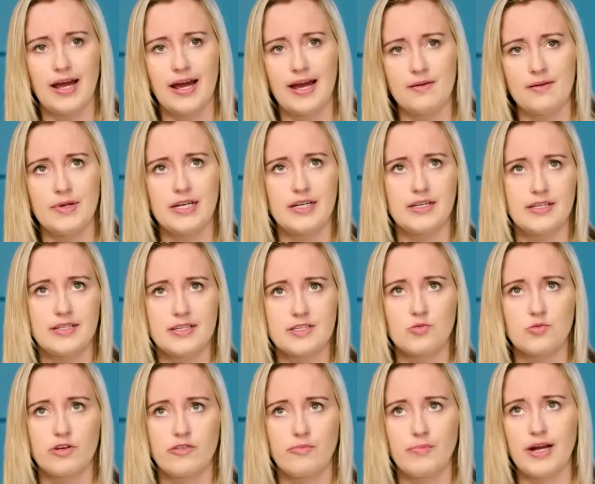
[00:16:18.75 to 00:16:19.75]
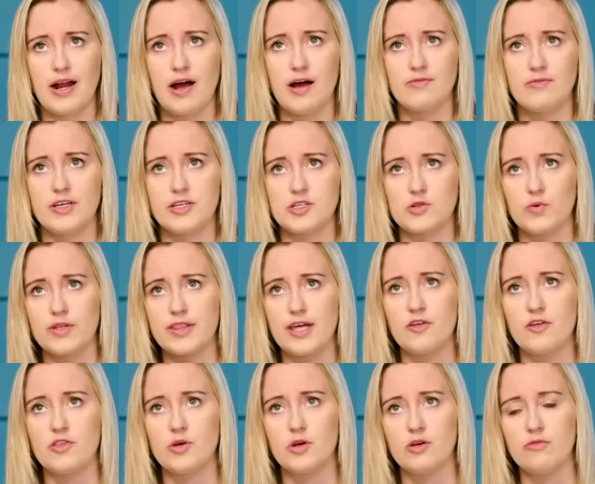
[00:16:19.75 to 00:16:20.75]
I mean, this would have been obvious
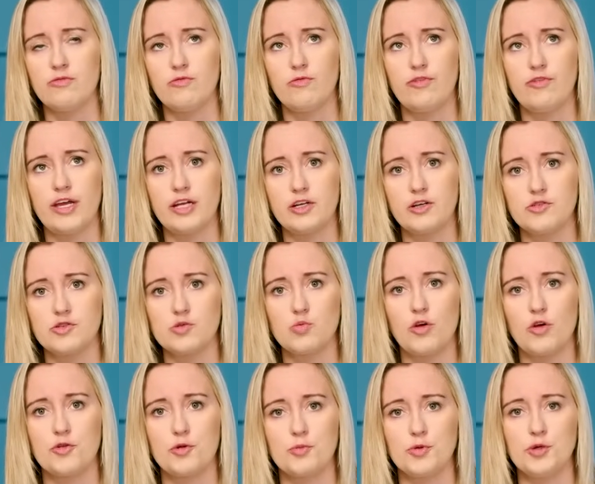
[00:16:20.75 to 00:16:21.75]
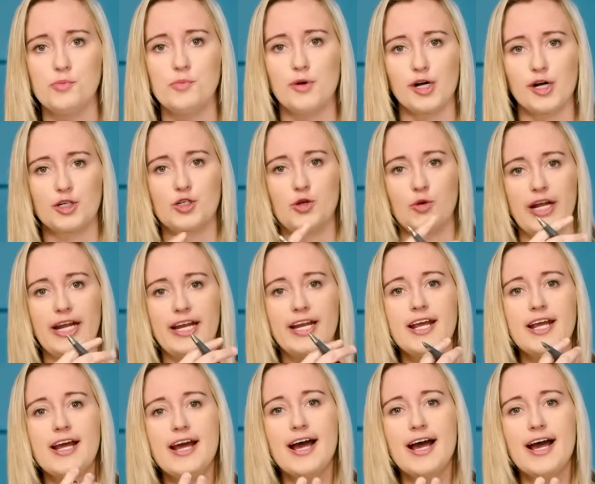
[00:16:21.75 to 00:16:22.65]
without the fake news Walter Bloomberg tweet.